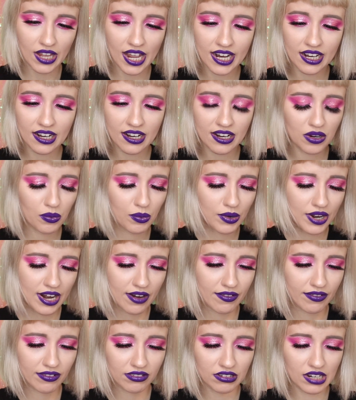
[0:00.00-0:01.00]
liner,
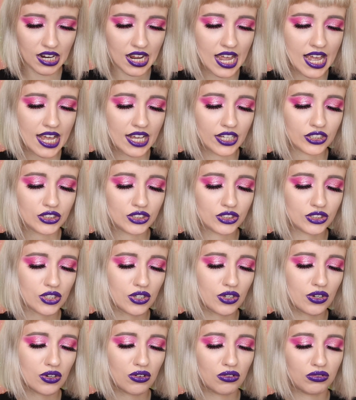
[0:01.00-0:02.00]
whatever.
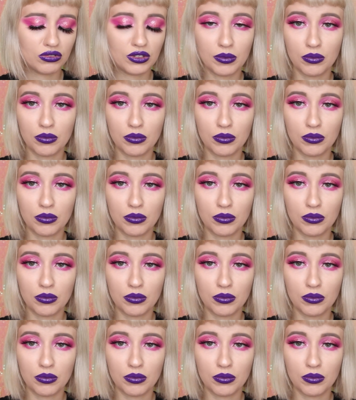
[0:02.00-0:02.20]
So